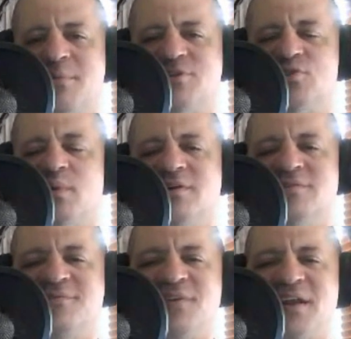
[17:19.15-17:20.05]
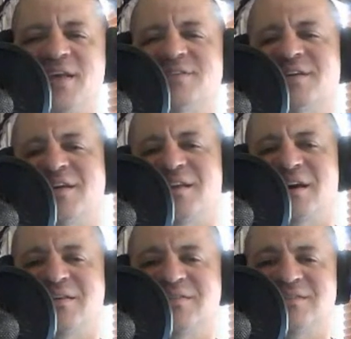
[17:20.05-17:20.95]
And Swinger's funny. Zicky
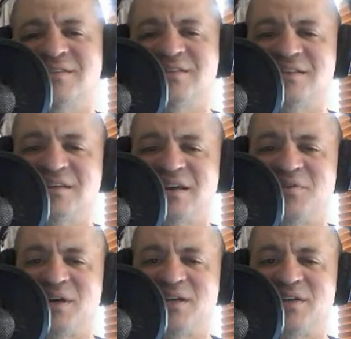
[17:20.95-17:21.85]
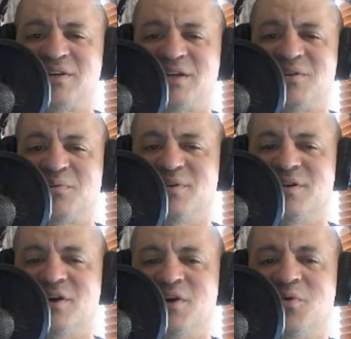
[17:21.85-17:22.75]
Dice, I don't really
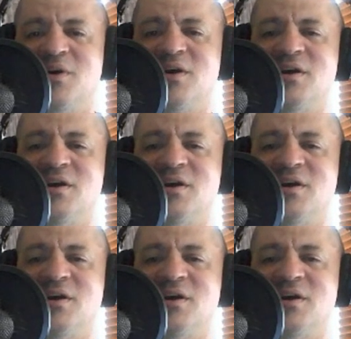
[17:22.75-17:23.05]
know.